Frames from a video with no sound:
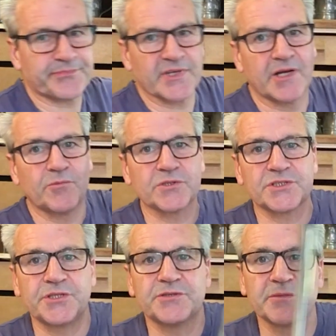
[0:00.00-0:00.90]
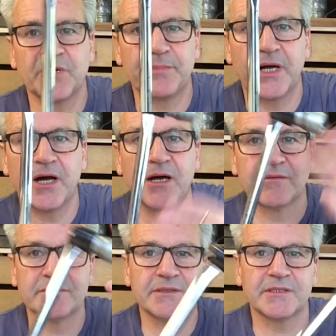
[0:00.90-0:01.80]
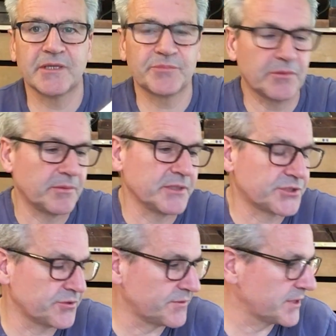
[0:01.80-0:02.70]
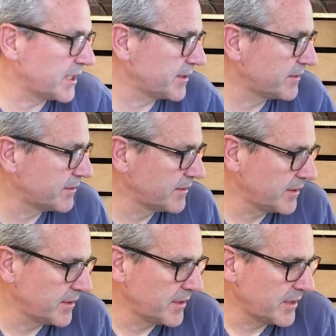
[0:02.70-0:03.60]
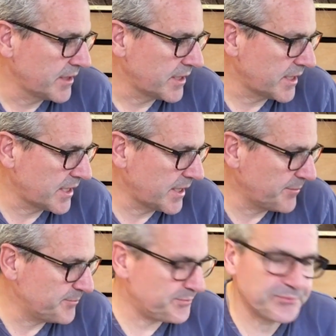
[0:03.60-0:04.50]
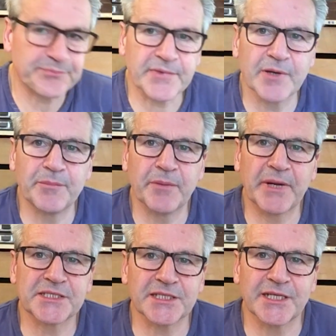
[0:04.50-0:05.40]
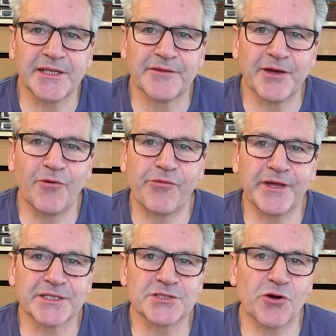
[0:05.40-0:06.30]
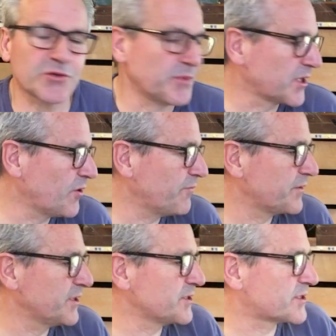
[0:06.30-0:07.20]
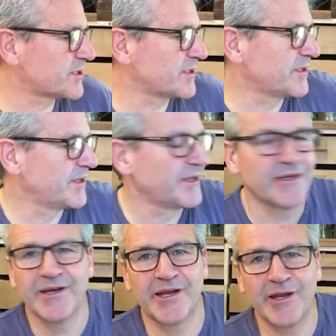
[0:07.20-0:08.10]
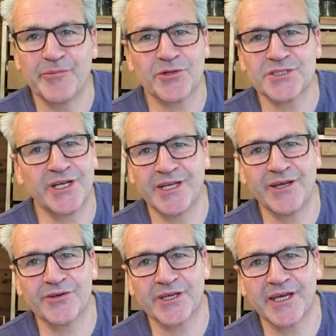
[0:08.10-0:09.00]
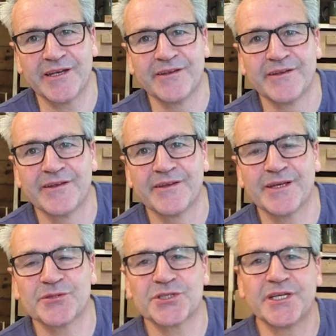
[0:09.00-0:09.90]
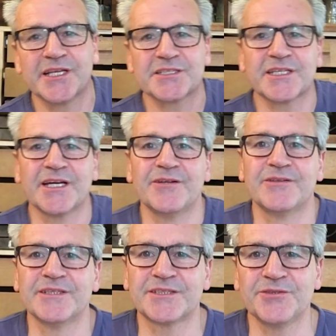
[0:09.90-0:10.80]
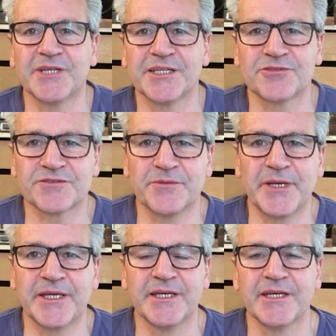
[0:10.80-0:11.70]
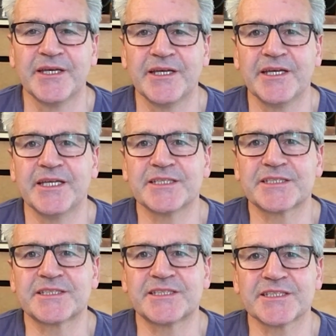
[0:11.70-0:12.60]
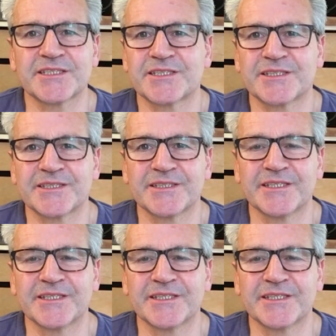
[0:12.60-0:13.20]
wasn't using my bar, and I probably should have done. But basically the whole thing has knocked my confidence, and I'm not turning it on again. That machine has to go. It's too dangerous for me. It's just,